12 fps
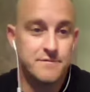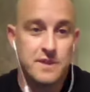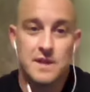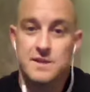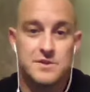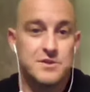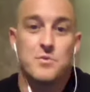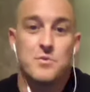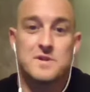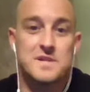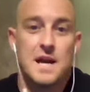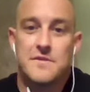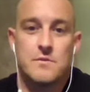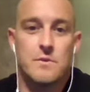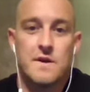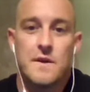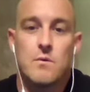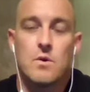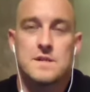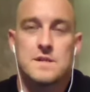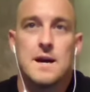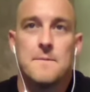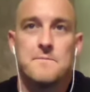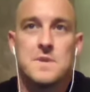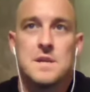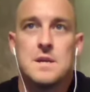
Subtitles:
Things just worked out the way they worked out.